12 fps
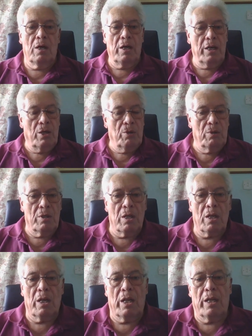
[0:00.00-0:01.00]
I own
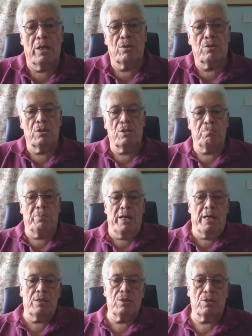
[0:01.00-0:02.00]
Little Houses
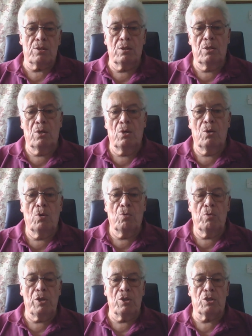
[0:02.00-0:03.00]
Plus,
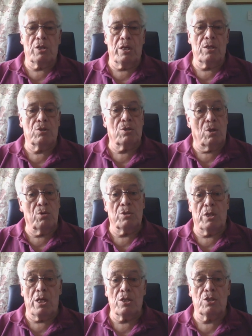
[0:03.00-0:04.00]
which does
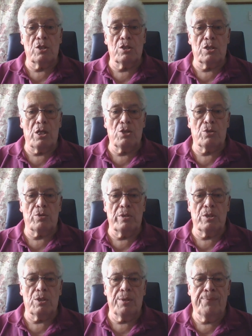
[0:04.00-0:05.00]
Dolls House
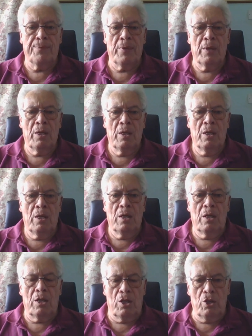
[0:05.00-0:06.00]
accessories,
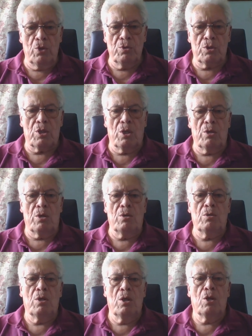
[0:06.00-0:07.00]
and I also
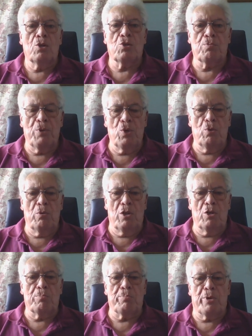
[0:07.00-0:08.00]
own Small
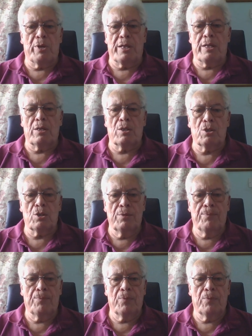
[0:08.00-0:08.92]
World Products.